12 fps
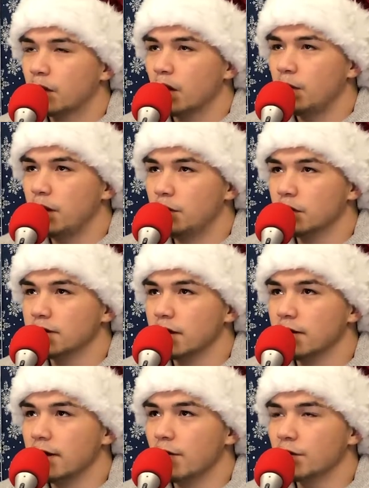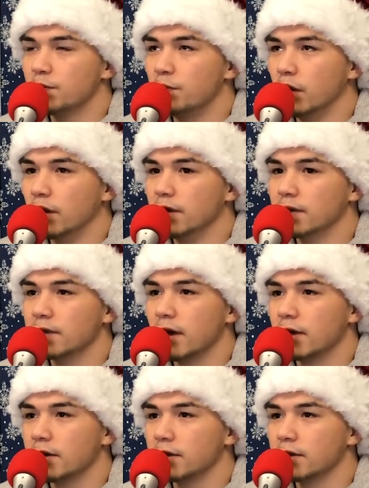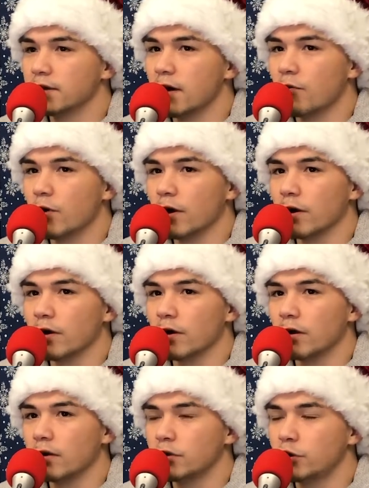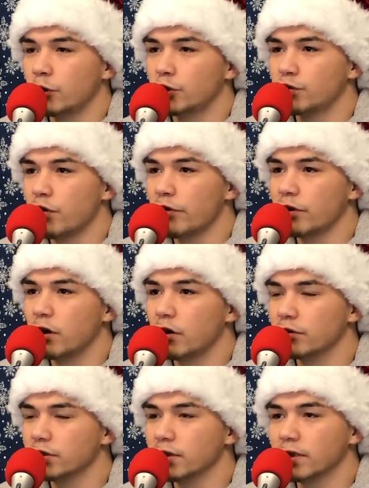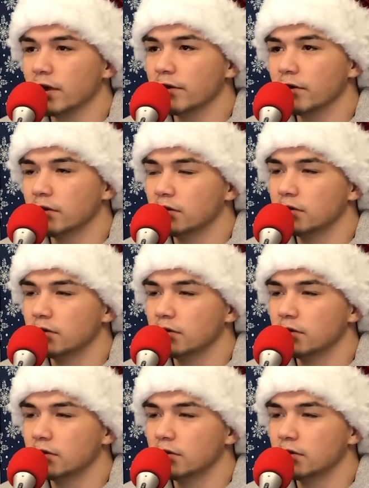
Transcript: people said, yeah, let's bully this guy because he's not wearing tertiary colors together?